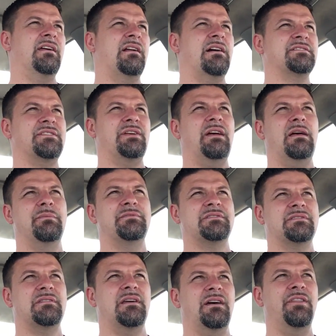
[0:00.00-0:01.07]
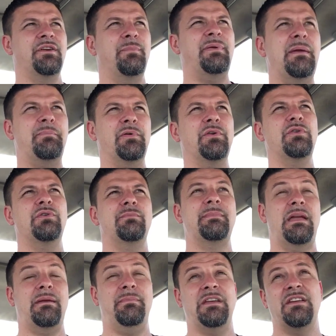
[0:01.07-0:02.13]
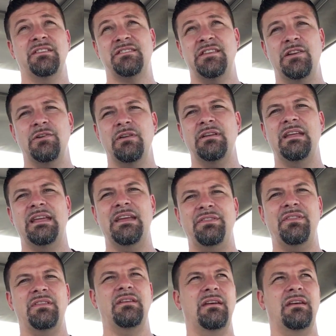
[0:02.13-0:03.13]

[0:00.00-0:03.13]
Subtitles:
it also helps other people who may be considering to get